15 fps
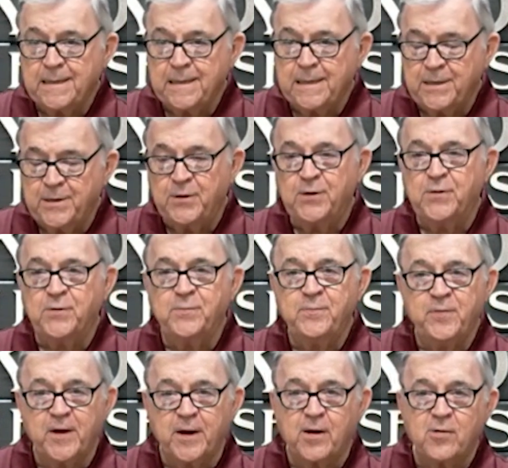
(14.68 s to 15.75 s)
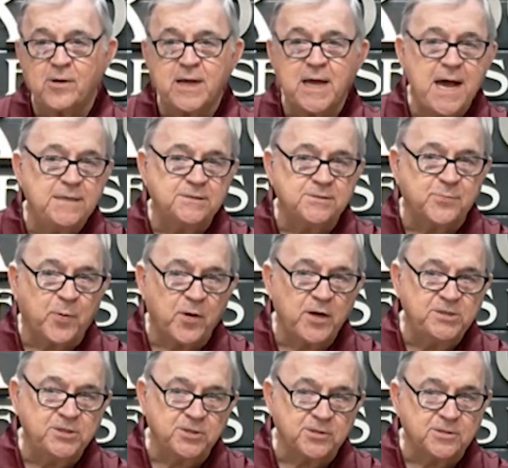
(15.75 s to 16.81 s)
You know, there are all kinds of
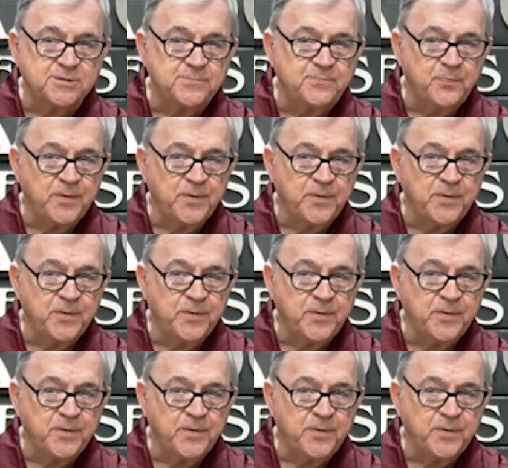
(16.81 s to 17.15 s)
preachers.